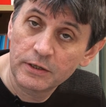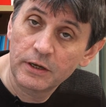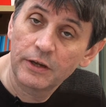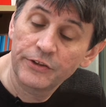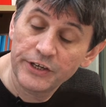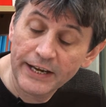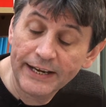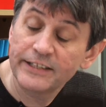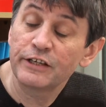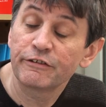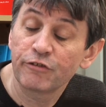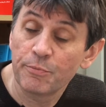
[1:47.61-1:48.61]
the
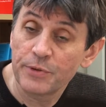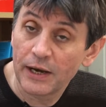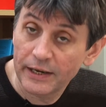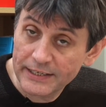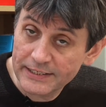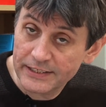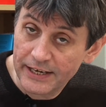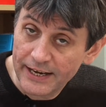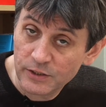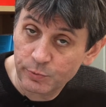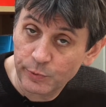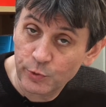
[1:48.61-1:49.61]
negatives from the list
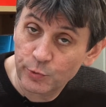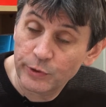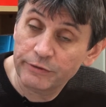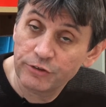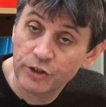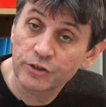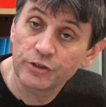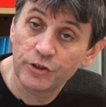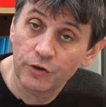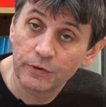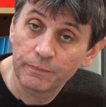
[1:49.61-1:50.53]
test which we have just done.